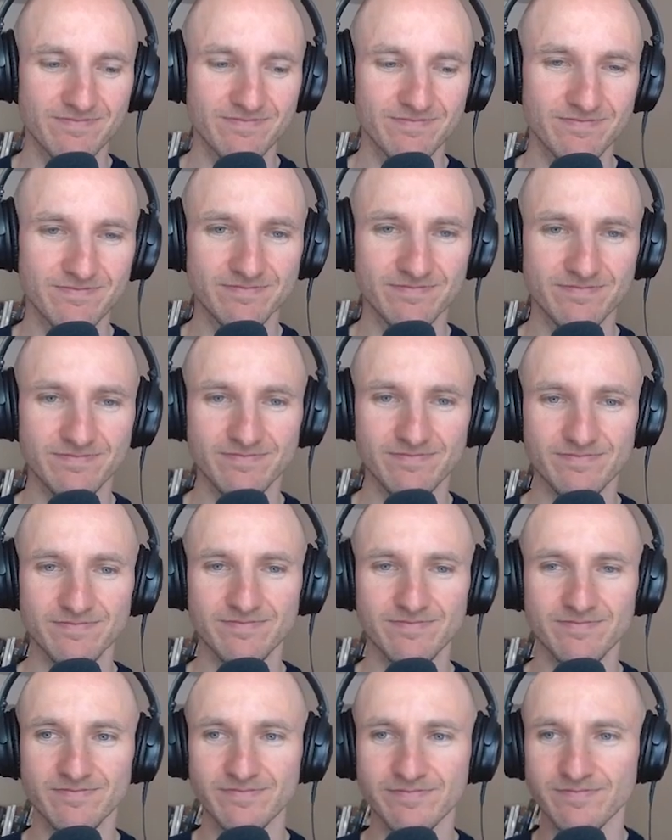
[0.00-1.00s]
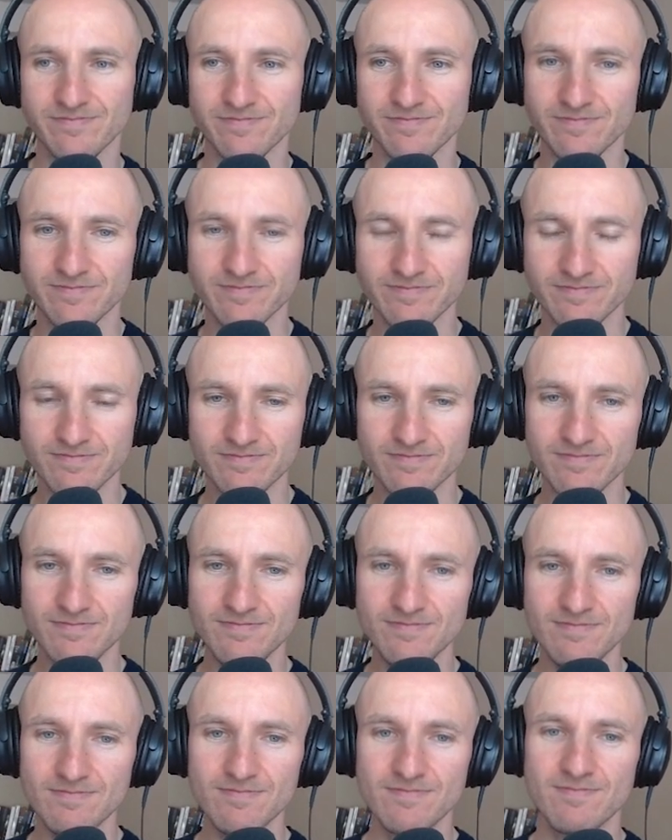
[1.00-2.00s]

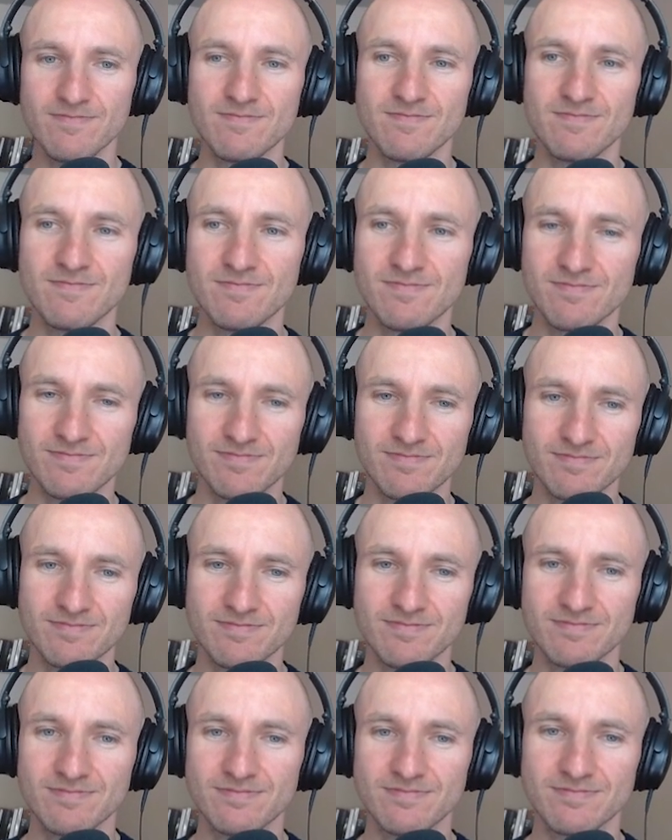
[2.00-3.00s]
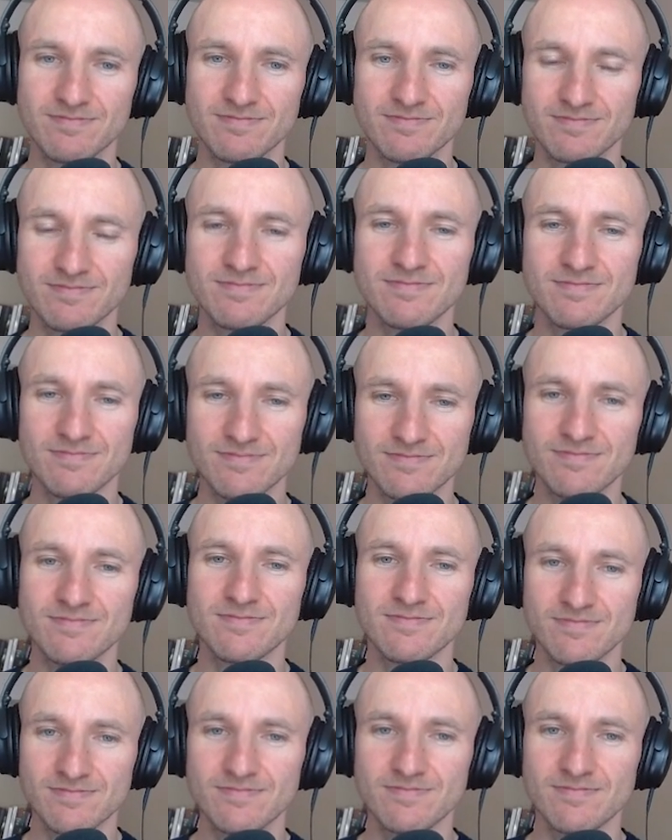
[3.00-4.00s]

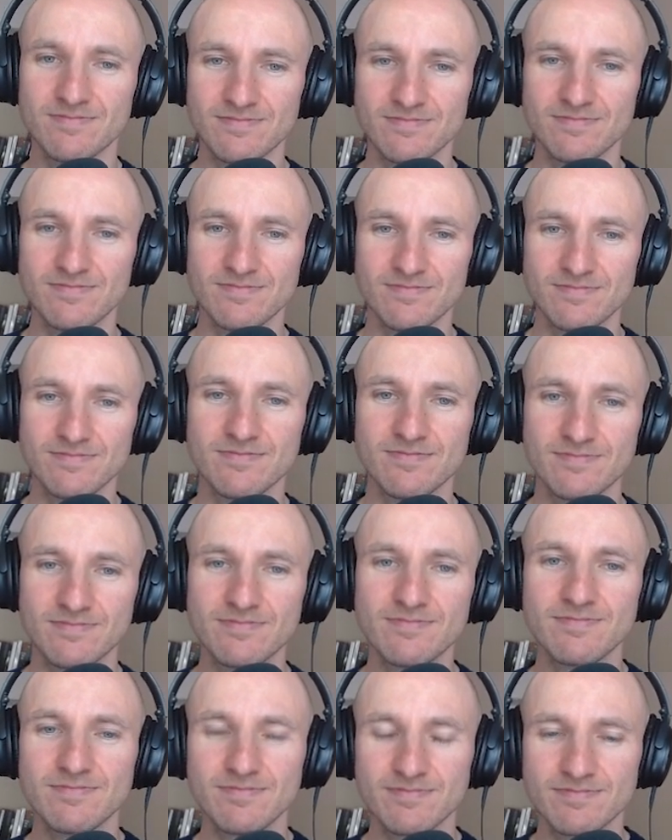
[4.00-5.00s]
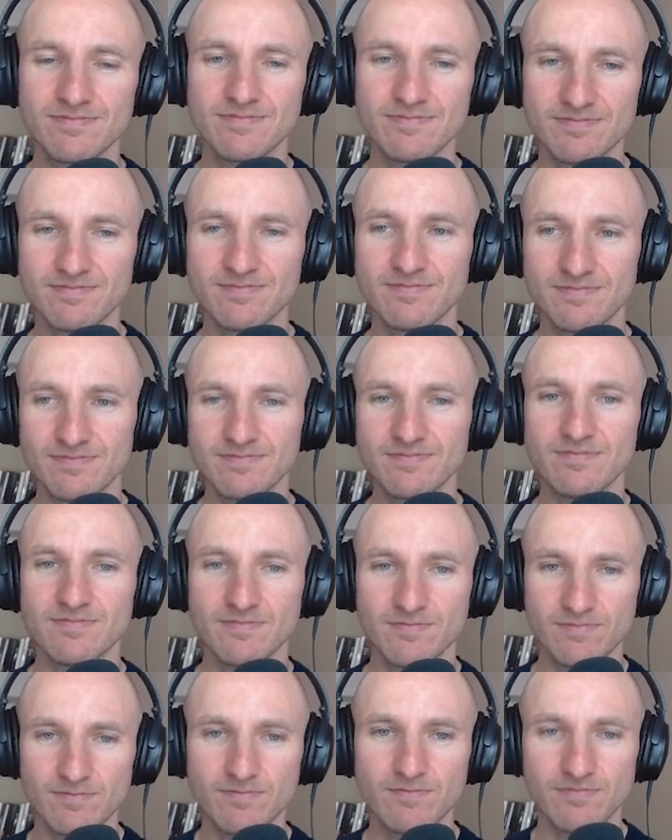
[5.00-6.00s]

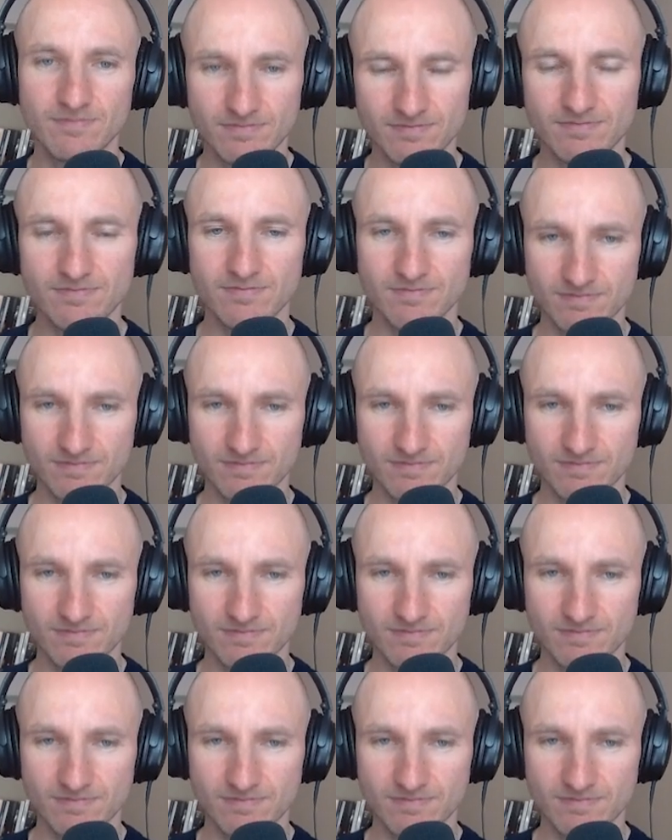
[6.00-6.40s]
(silent)